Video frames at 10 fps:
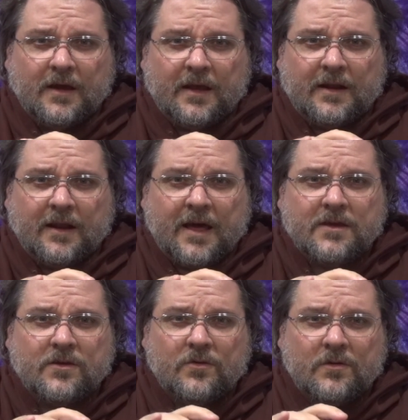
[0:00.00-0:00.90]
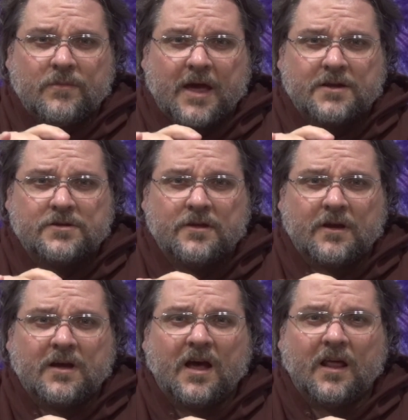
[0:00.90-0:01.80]
And I'd like you to imagine the
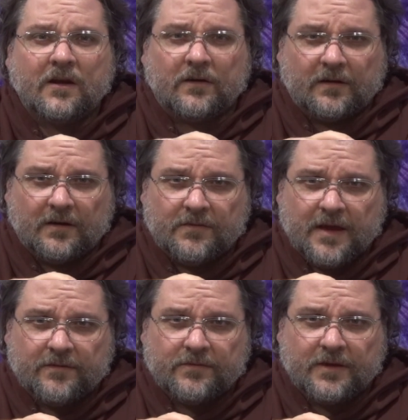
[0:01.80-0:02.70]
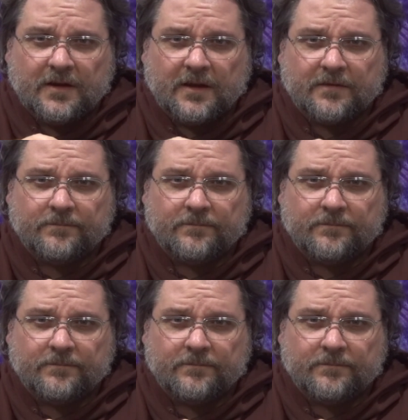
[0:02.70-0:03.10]
color of that feeling.